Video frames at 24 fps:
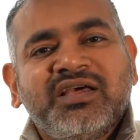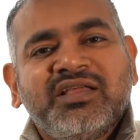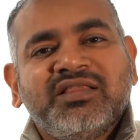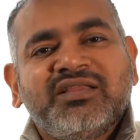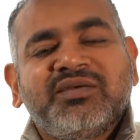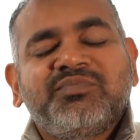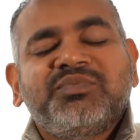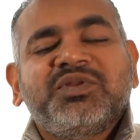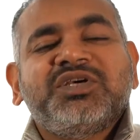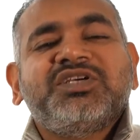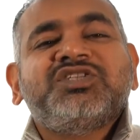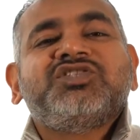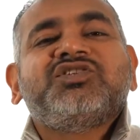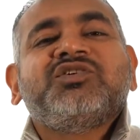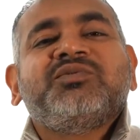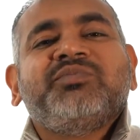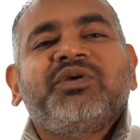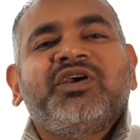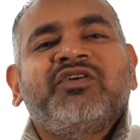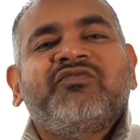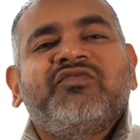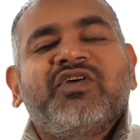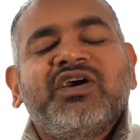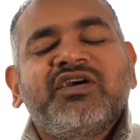then please do
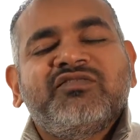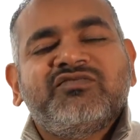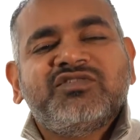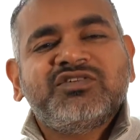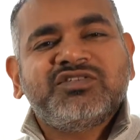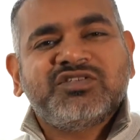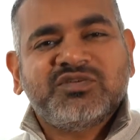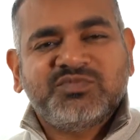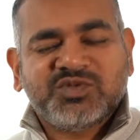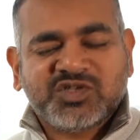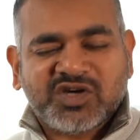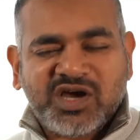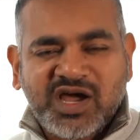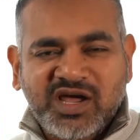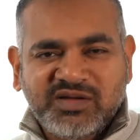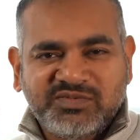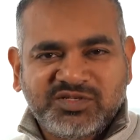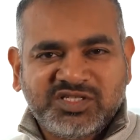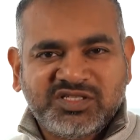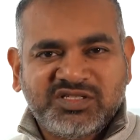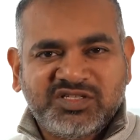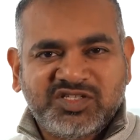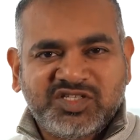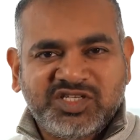me a favor, subscribe
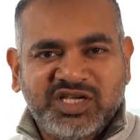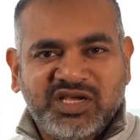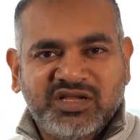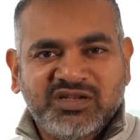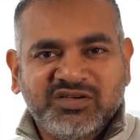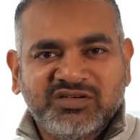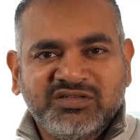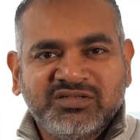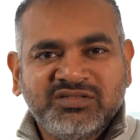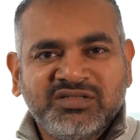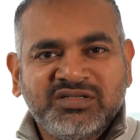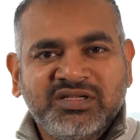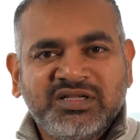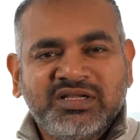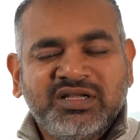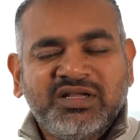to the channel,